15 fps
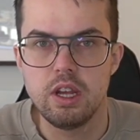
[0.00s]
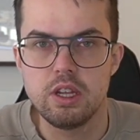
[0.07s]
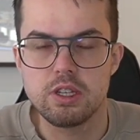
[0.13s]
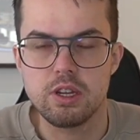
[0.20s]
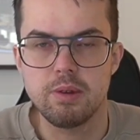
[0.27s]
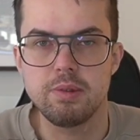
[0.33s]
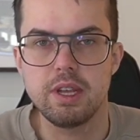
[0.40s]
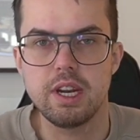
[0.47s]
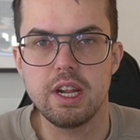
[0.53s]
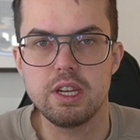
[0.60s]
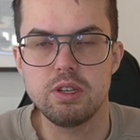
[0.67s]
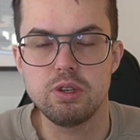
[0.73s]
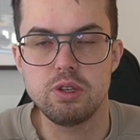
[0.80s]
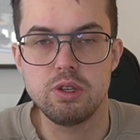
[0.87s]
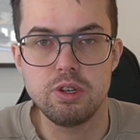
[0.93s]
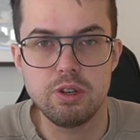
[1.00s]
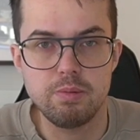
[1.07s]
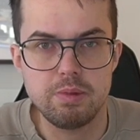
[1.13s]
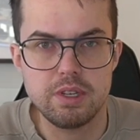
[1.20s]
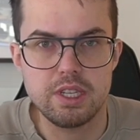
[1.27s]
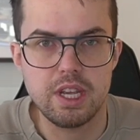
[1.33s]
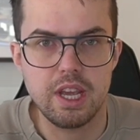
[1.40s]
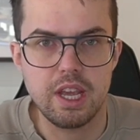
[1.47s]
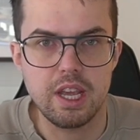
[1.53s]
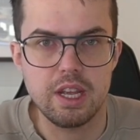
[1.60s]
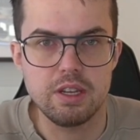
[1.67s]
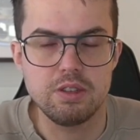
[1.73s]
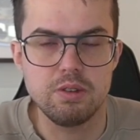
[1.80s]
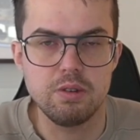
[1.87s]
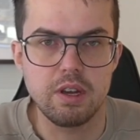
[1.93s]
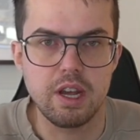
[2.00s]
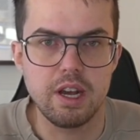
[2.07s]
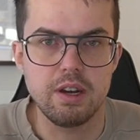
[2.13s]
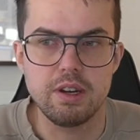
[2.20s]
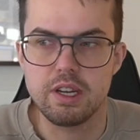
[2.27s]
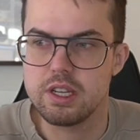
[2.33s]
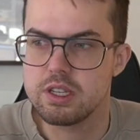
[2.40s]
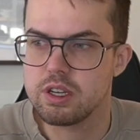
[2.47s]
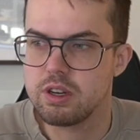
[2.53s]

Something that you should be taking into account is